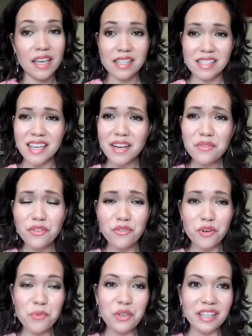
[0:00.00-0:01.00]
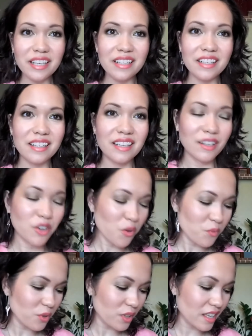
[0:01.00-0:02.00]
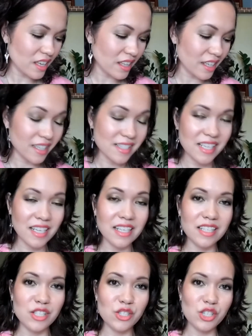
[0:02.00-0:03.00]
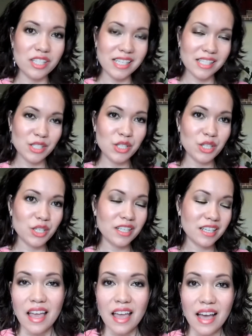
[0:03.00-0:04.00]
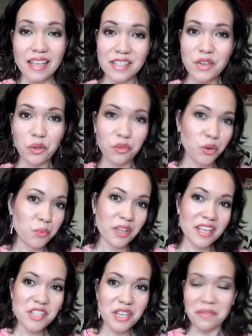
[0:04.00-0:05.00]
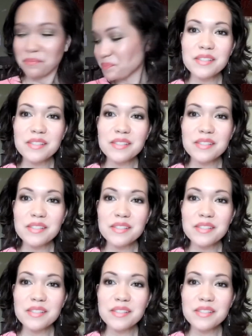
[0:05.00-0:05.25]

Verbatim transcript: it's getting reformulated and hopefully, like I said, it's just as good as the old formulation.